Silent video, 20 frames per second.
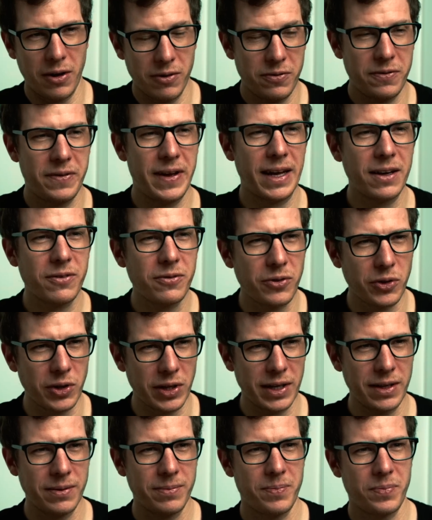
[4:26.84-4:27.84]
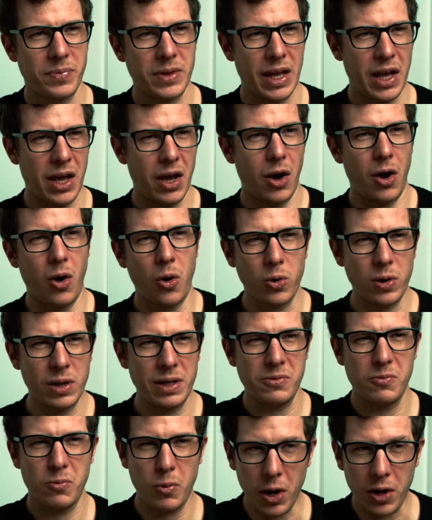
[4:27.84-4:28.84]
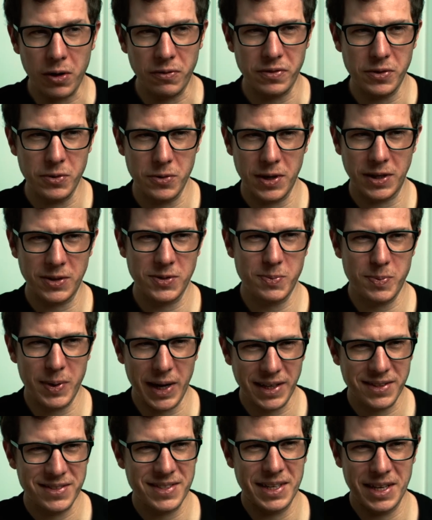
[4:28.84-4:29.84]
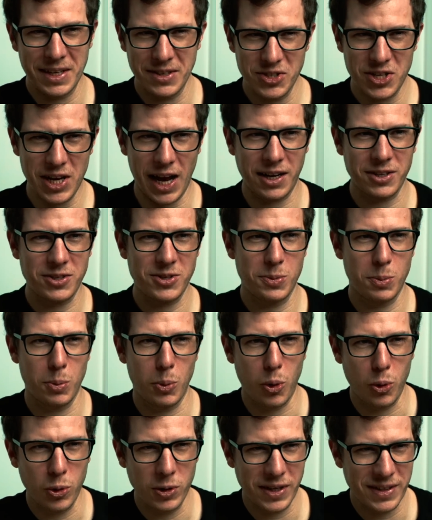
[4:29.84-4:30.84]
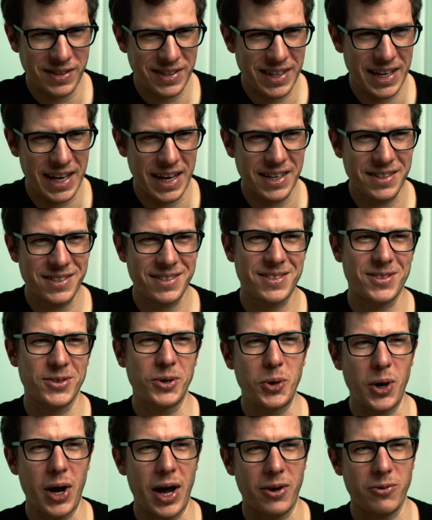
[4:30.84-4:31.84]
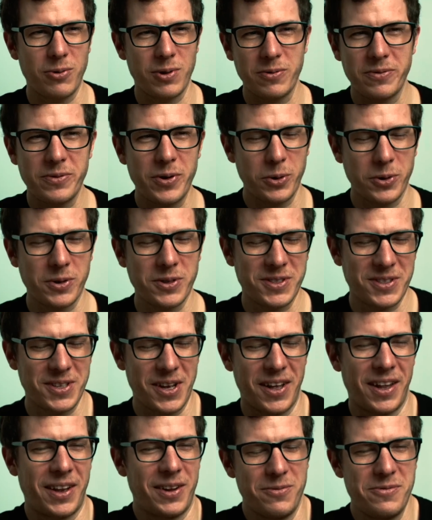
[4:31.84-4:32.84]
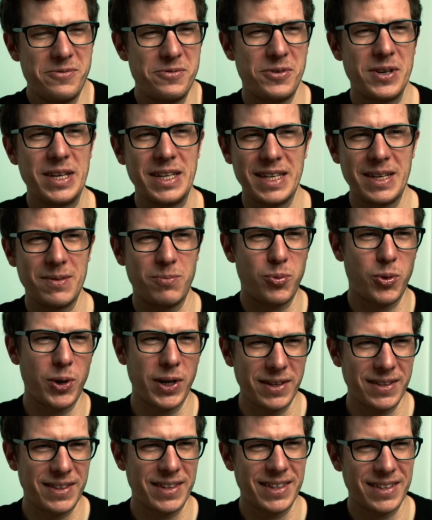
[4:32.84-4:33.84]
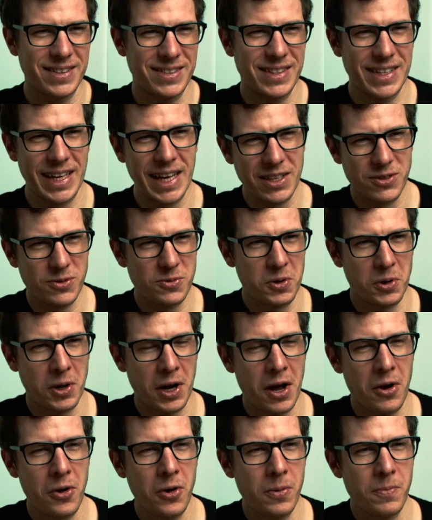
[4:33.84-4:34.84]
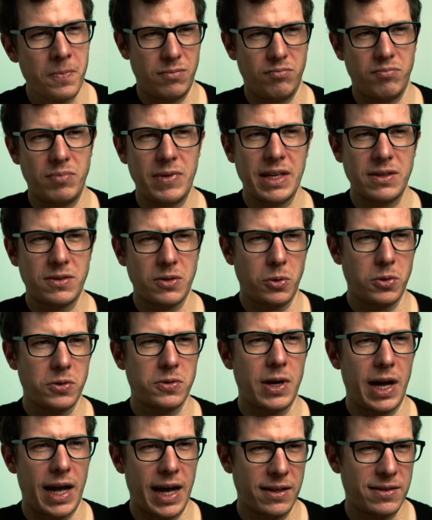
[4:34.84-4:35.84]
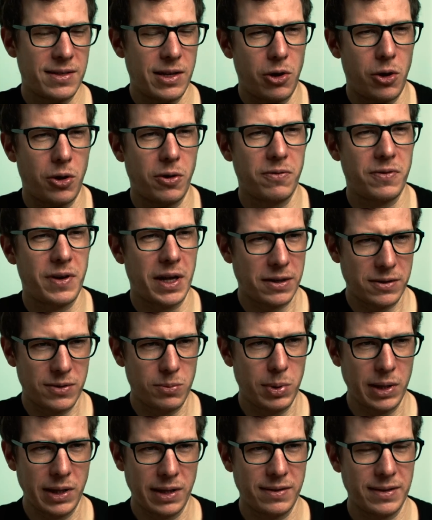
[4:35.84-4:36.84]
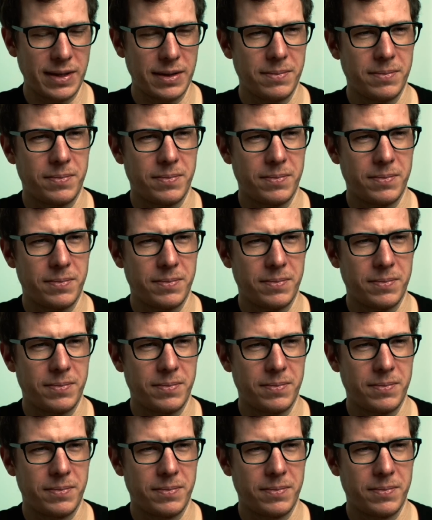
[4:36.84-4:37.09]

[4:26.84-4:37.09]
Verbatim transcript: Thankfully, only one of you expects an injection molded case, so I will focus on a 3D printed case for now. This also adds a lot of flexibility.